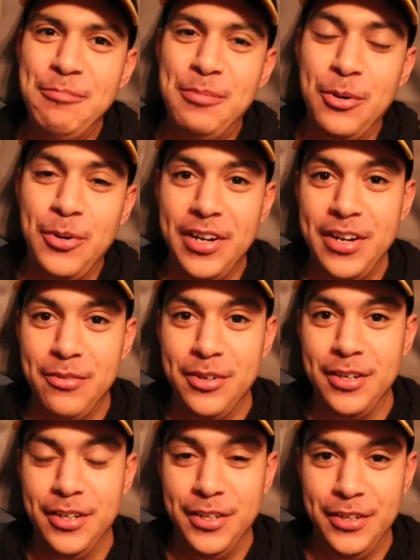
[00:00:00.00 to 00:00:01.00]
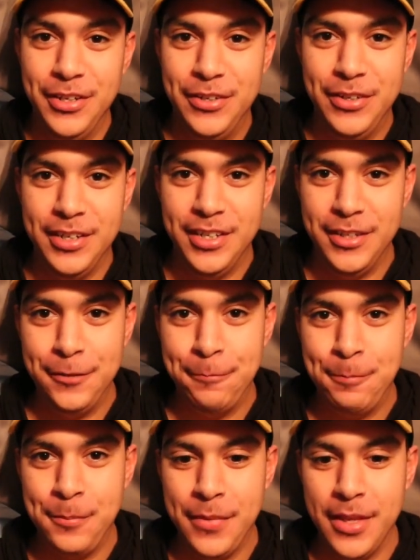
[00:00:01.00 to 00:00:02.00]
But whatever, I'm
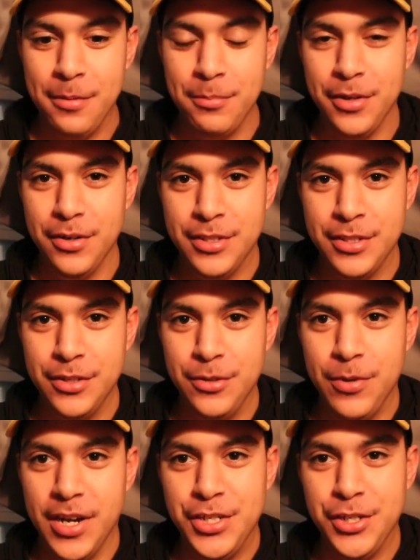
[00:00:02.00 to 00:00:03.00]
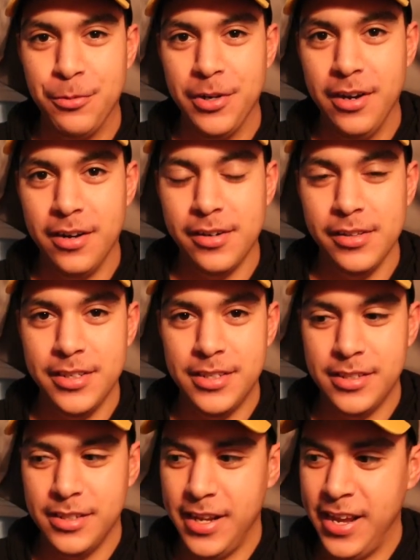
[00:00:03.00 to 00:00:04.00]
gonna still watch it
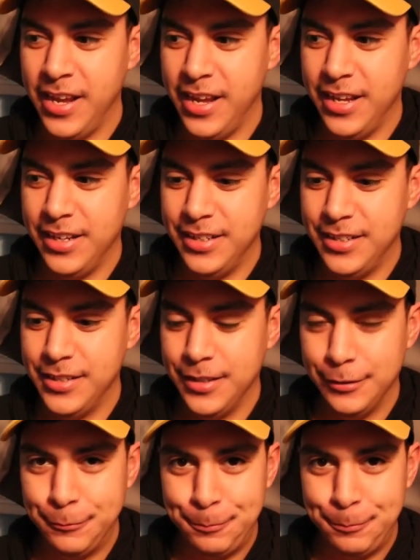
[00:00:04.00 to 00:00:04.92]
regardless, and